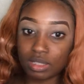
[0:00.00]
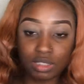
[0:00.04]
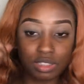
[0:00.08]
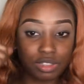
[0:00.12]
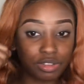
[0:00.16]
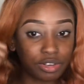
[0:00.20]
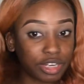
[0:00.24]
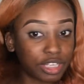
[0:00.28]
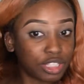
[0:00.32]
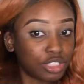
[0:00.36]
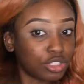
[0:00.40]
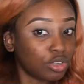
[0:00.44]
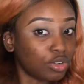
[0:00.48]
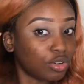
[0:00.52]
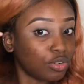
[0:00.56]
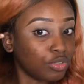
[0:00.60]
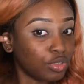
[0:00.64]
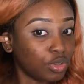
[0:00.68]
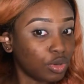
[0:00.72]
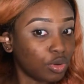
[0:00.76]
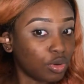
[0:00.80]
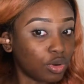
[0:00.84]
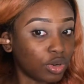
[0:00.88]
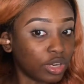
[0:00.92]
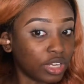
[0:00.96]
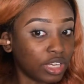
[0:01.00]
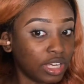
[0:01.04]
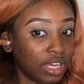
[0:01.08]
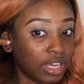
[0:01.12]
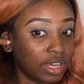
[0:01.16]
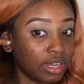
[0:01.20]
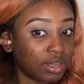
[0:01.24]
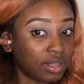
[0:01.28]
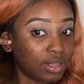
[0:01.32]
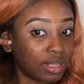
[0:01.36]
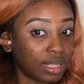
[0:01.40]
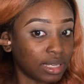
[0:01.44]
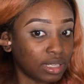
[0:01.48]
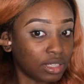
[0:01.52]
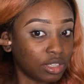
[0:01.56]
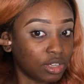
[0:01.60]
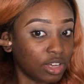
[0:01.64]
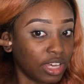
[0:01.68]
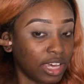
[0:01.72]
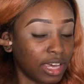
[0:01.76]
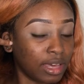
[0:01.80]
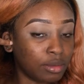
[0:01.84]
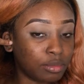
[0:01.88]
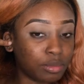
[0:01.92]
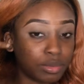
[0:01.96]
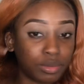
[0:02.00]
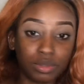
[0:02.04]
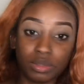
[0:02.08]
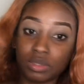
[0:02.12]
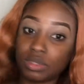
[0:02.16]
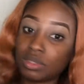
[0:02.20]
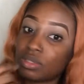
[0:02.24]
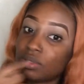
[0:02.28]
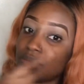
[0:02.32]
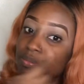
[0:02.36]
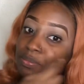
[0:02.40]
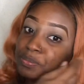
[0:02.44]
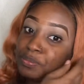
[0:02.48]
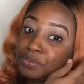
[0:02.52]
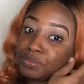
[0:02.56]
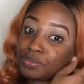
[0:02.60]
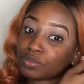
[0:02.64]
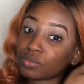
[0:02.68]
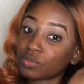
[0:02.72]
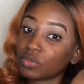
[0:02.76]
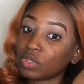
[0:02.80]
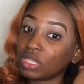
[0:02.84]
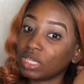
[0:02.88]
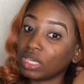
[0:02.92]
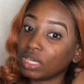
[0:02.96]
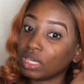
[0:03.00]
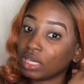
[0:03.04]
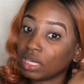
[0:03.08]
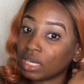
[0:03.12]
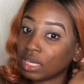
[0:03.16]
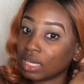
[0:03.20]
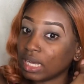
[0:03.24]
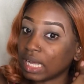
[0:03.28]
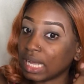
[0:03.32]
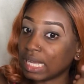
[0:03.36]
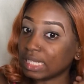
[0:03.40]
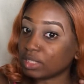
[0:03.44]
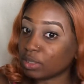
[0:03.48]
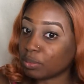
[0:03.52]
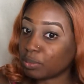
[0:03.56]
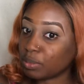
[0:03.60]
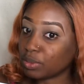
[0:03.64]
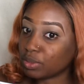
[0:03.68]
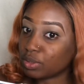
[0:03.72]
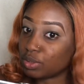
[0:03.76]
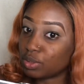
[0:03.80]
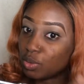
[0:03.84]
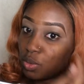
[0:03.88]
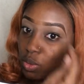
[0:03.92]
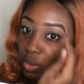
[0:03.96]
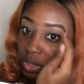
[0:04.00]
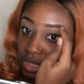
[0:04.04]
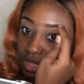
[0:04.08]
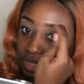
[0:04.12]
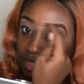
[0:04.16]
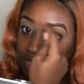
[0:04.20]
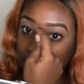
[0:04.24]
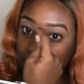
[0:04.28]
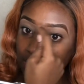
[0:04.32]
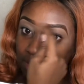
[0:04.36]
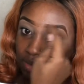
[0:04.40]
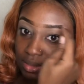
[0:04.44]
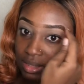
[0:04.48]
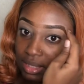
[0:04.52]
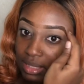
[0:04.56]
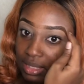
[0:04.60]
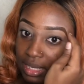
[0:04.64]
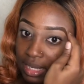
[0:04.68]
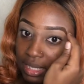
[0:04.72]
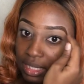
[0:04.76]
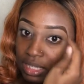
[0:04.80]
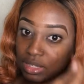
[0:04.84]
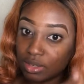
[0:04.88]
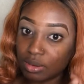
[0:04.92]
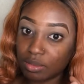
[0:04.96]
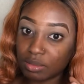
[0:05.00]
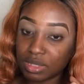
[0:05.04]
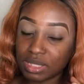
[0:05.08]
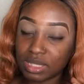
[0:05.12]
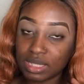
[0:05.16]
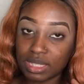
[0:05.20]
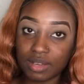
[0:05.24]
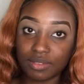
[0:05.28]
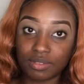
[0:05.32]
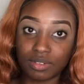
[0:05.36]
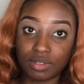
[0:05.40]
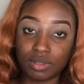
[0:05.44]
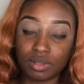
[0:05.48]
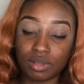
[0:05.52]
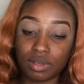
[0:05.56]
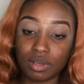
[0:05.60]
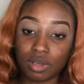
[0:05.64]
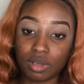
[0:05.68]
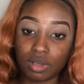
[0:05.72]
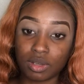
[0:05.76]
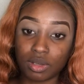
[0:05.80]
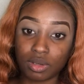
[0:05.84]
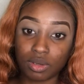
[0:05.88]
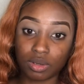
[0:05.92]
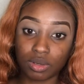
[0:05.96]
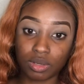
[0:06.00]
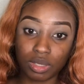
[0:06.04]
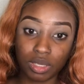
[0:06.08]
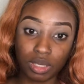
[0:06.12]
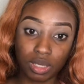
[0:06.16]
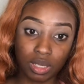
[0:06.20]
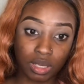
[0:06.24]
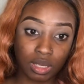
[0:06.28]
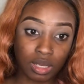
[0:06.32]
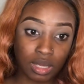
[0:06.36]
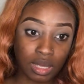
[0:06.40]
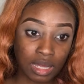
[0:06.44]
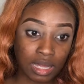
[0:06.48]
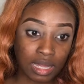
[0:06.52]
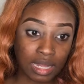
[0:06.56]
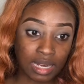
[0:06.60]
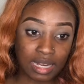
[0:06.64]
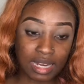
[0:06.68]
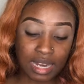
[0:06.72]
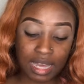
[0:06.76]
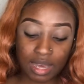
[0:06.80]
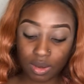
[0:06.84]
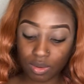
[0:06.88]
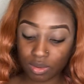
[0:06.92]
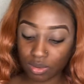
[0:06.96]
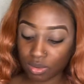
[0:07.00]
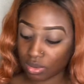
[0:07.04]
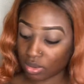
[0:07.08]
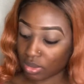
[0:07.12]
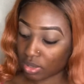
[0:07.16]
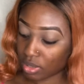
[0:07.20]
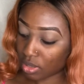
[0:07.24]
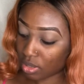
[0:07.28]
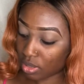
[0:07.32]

direction of your ear, like your earbud. Okay, as opposed to going down like in number 7. Okay, now